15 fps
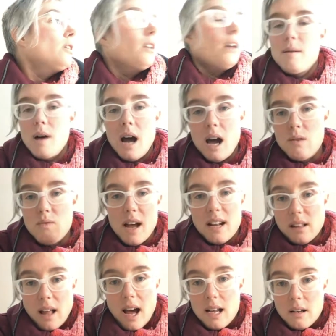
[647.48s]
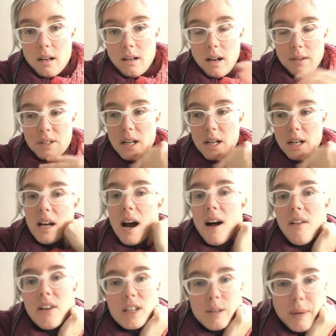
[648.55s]
had read a lot of stuff in
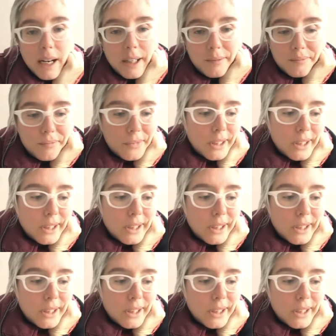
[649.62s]
college about